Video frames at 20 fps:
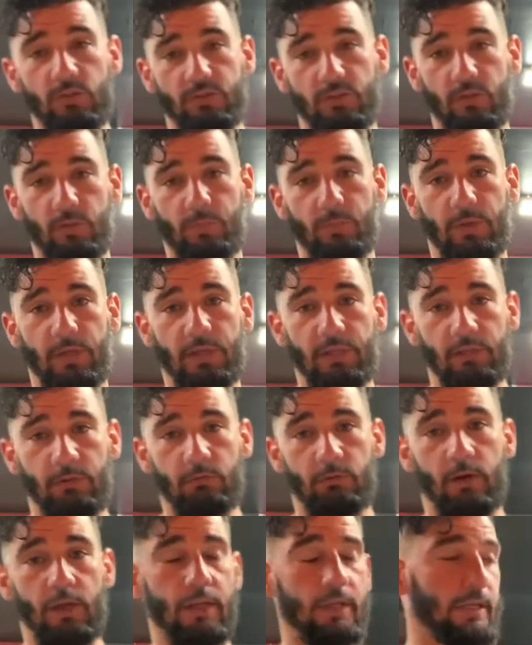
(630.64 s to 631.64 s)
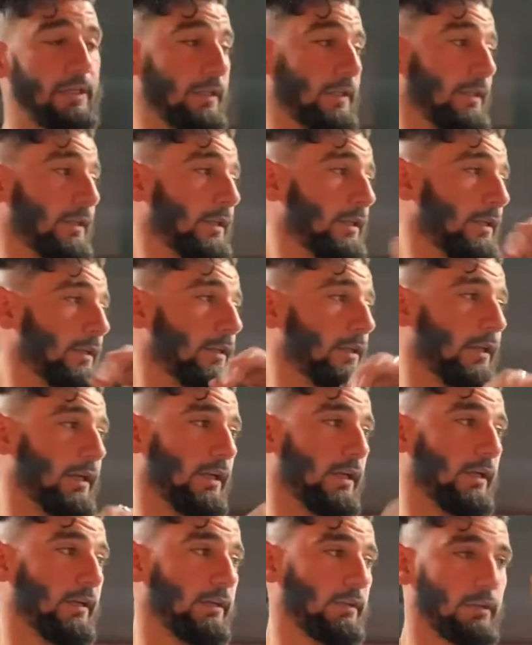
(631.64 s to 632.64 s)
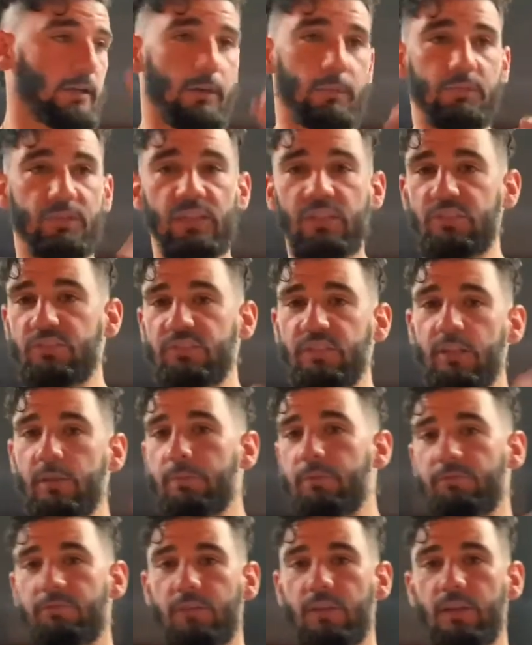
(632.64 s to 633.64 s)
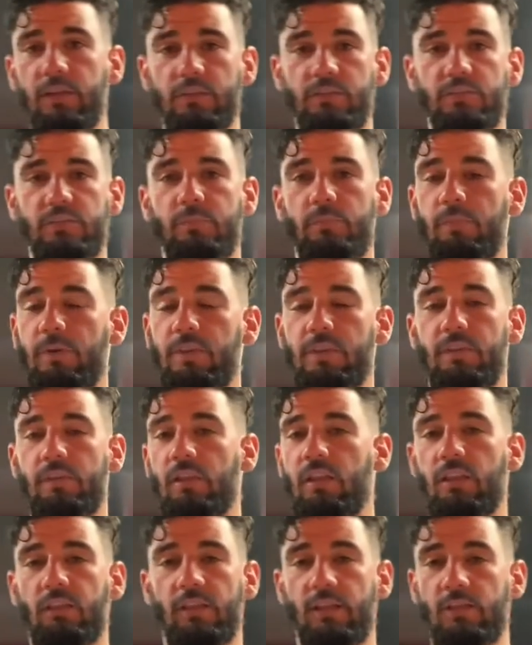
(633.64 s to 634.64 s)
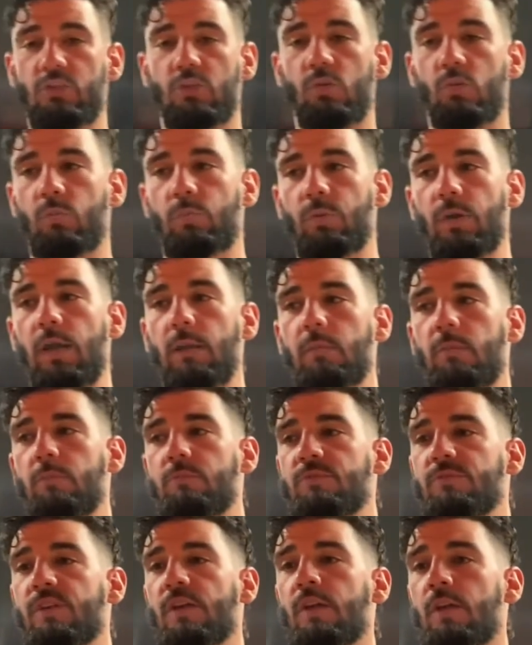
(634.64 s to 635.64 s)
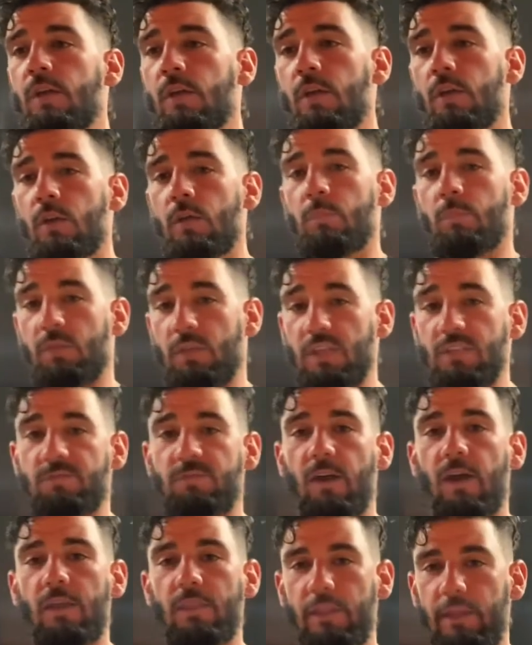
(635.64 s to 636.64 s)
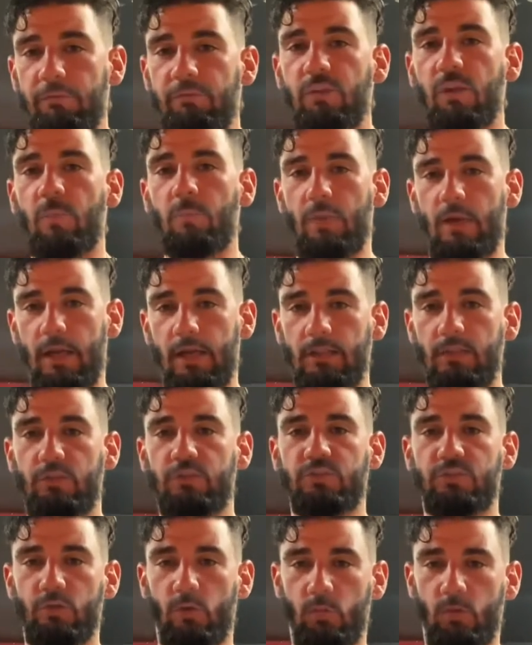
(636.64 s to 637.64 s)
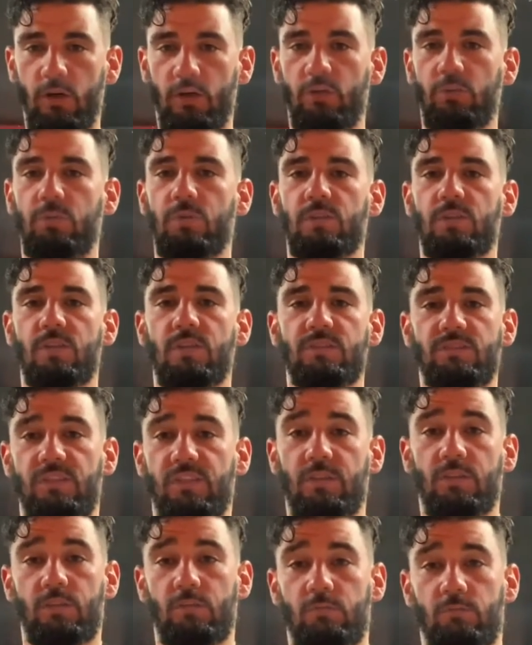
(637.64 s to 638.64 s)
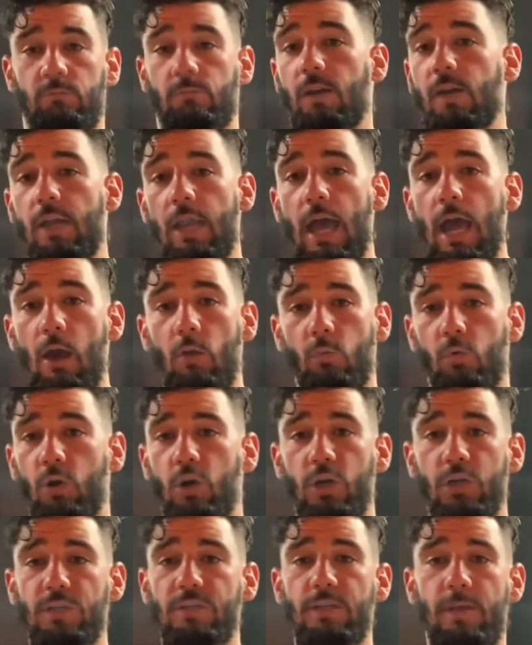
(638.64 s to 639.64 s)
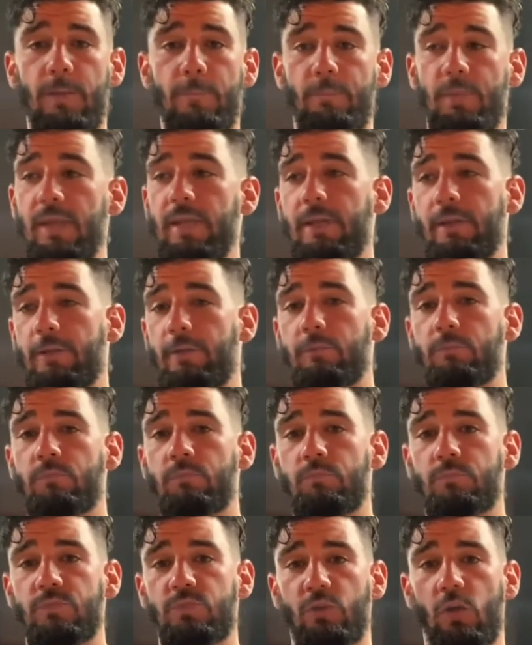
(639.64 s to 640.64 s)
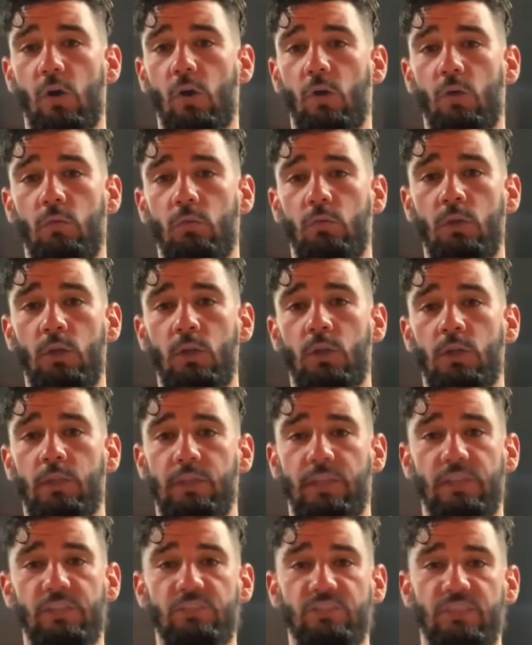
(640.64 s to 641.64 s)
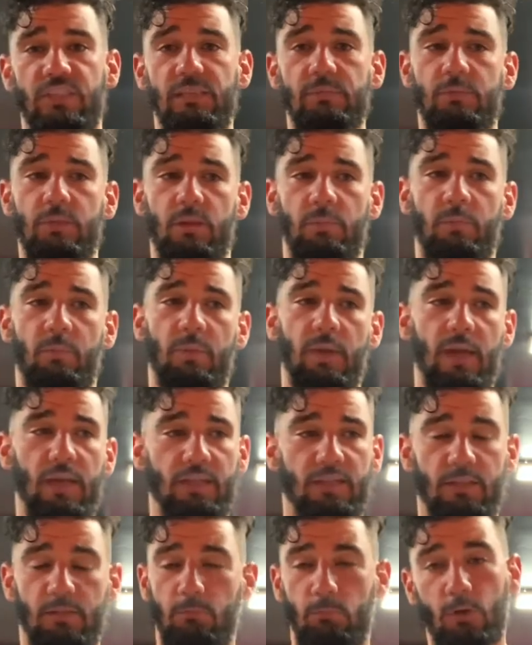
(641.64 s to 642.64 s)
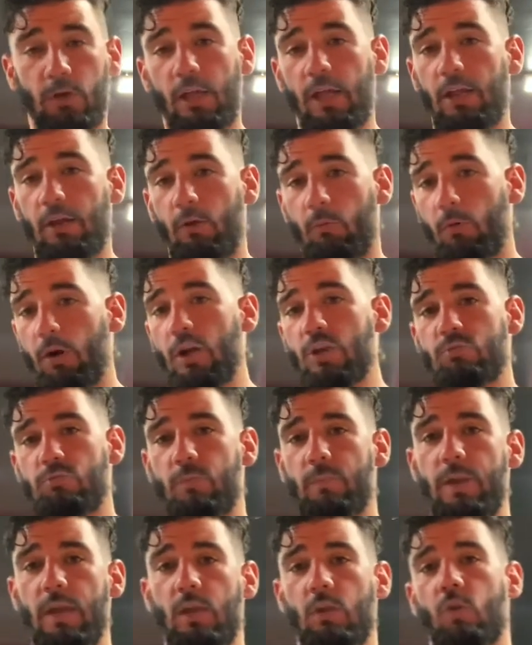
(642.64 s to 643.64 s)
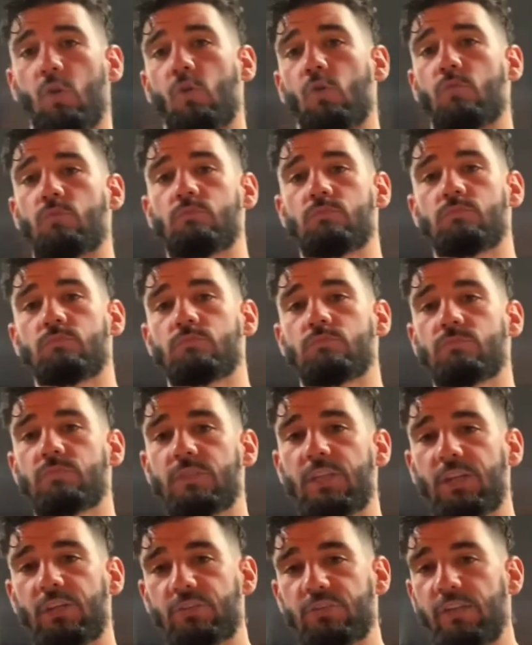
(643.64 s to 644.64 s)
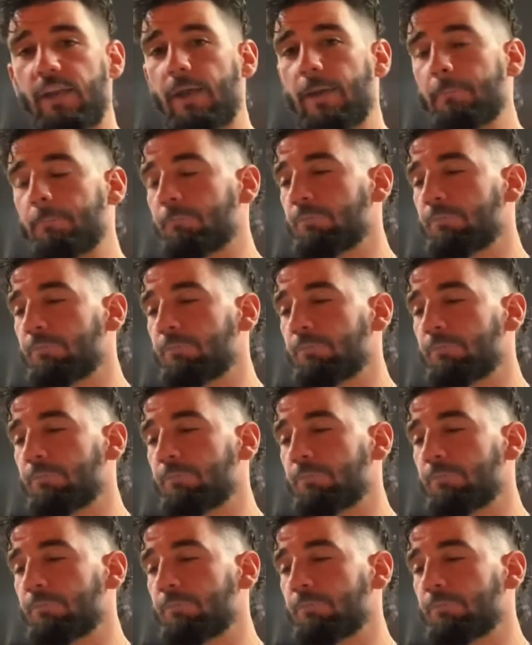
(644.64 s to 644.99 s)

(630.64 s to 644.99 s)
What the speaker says: aren't painted right, a couple things need to be fixed, but electrical problems. But that's fine. They've come back. They're still working with us, and right now we're already done paying them. So they just keep coming back, and we're not in a rush. We're back home. Take your time.